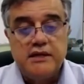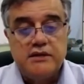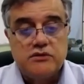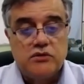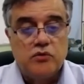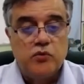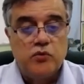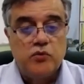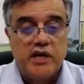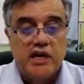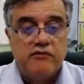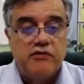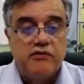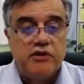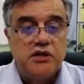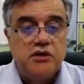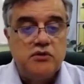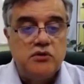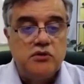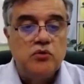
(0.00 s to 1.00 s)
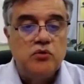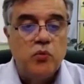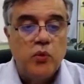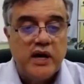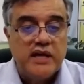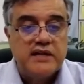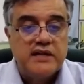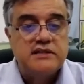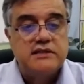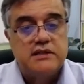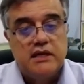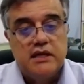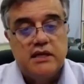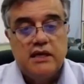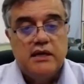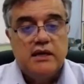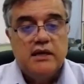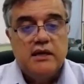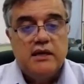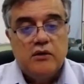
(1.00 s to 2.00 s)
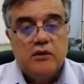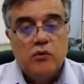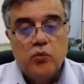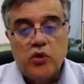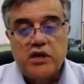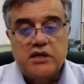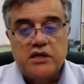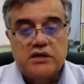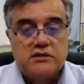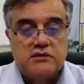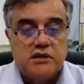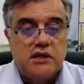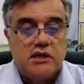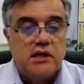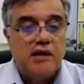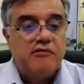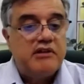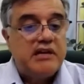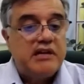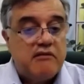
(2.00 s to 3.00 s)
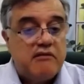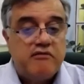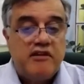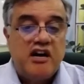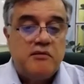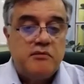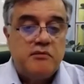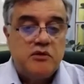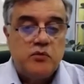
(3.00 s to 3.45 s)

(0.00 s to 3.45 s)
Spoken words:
So whatever you do once works in every environment,